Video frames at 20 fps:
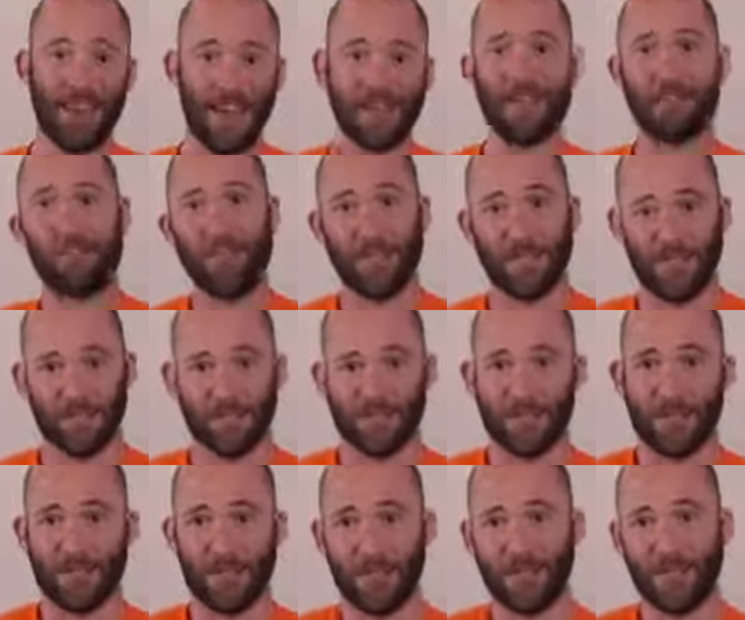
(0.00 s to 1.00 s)
It's
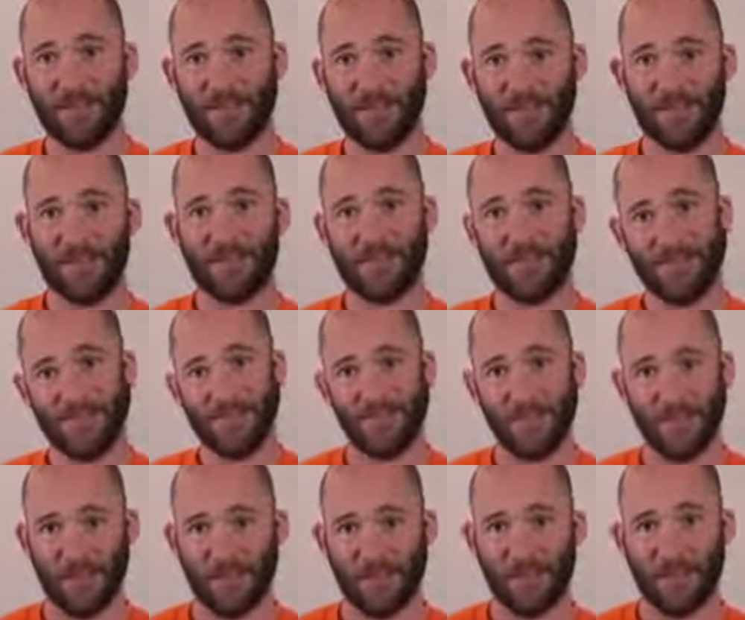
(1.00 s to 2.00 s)
built
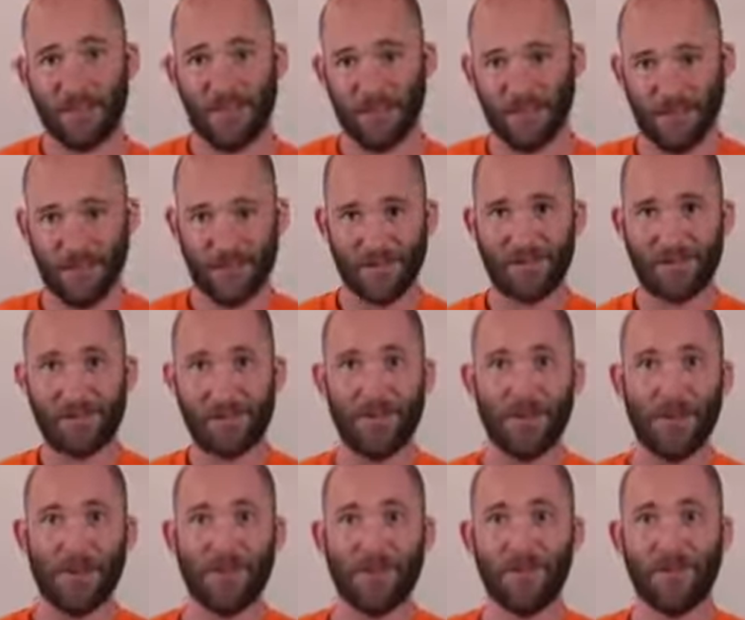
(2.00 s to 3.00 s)
to be a little
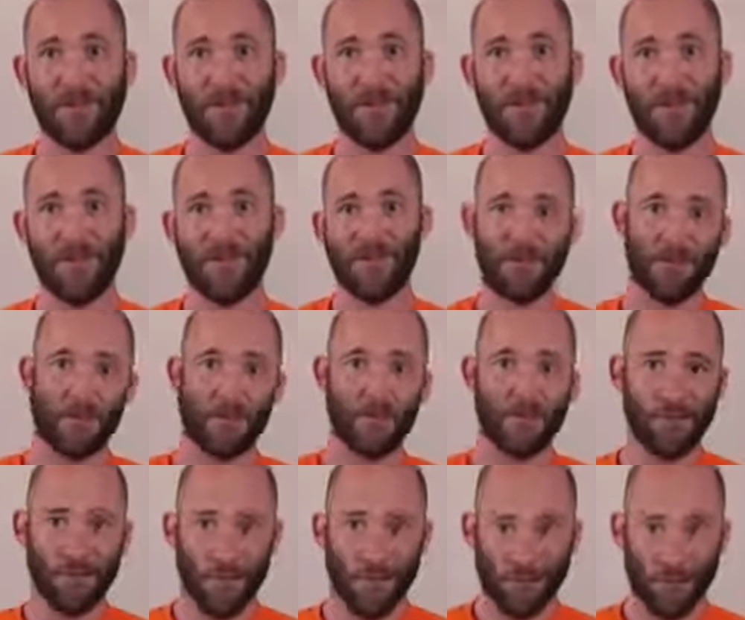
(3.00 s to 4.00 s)
computer you can
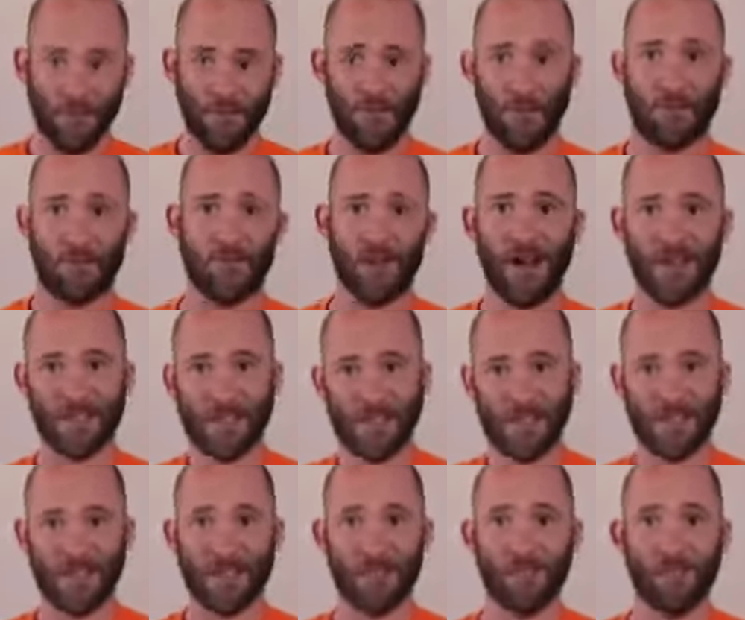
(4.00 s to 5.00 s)
either do some word
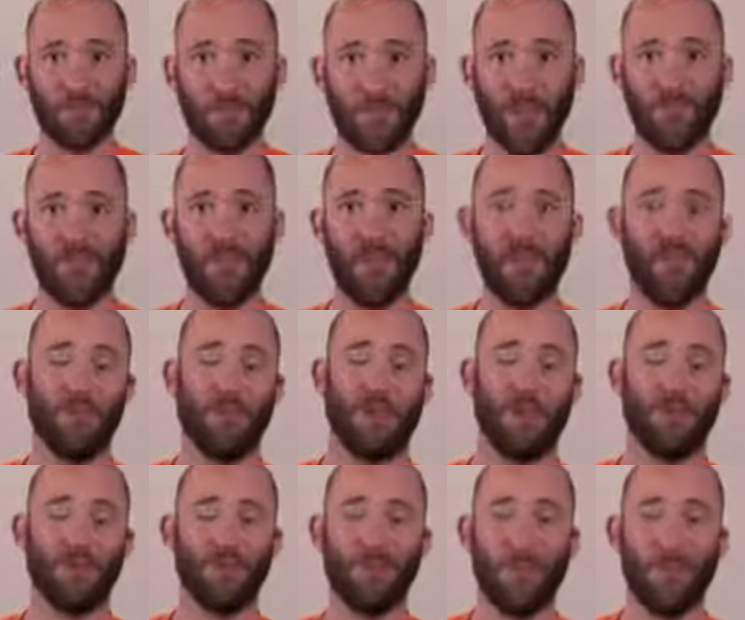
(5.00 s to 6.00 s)
processing or play video
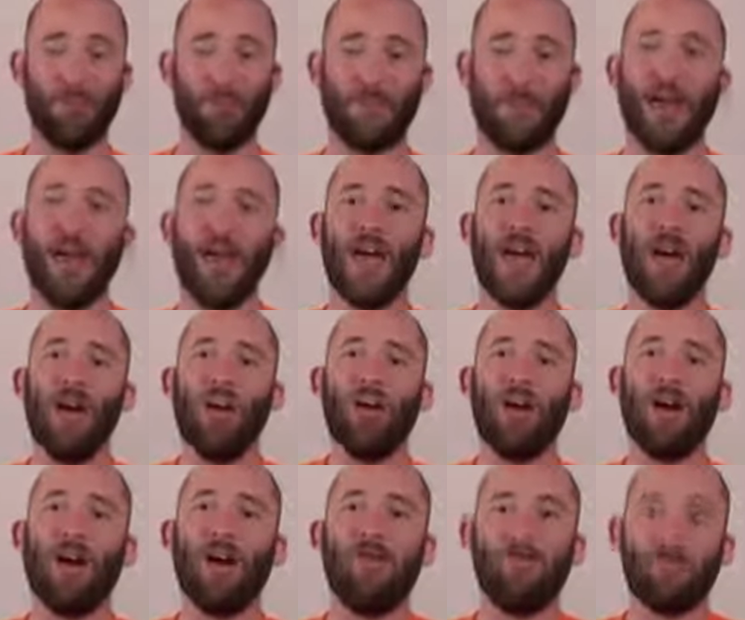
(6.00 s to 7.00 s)
games on.
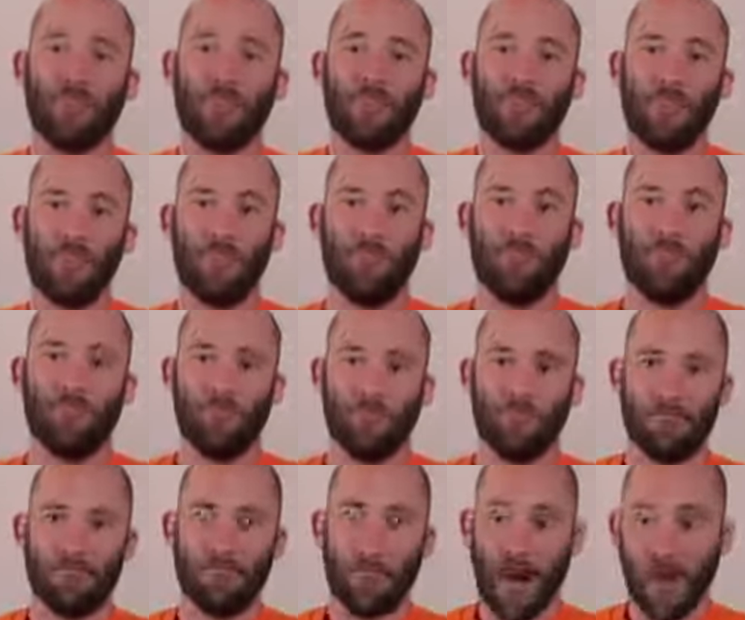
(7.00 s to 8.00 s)
Well,
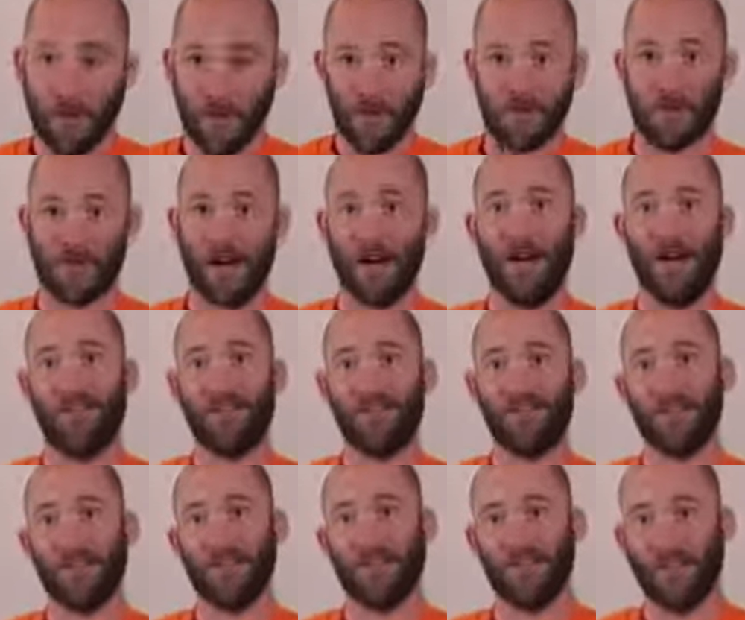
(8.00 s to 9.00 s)

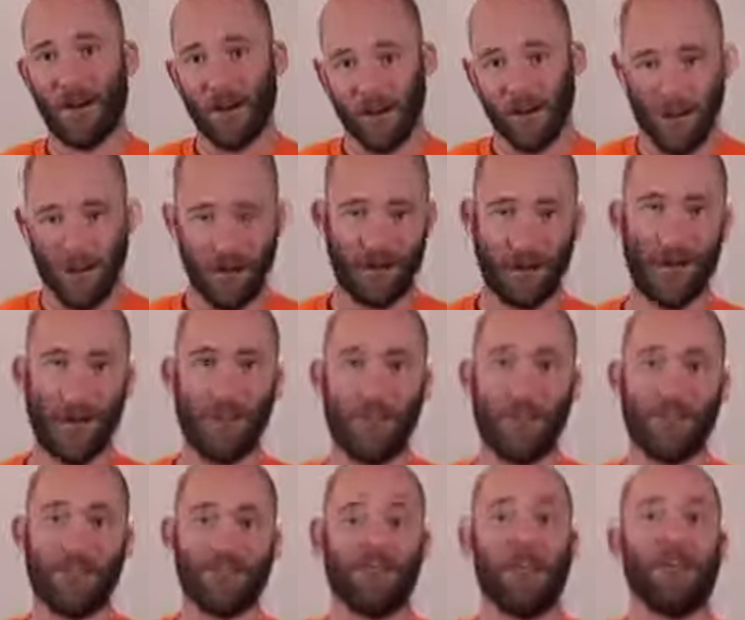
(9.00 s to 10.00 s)
Microsoft and all the other
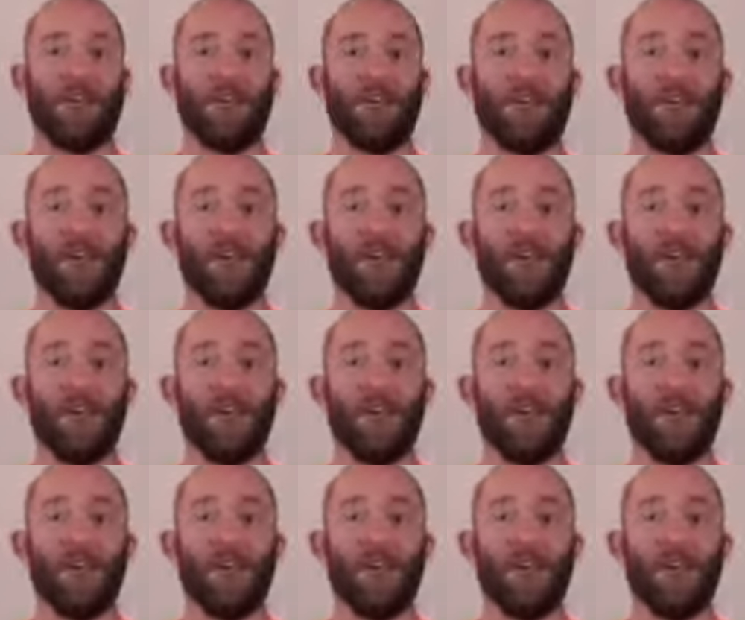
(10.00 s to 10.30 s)
companies out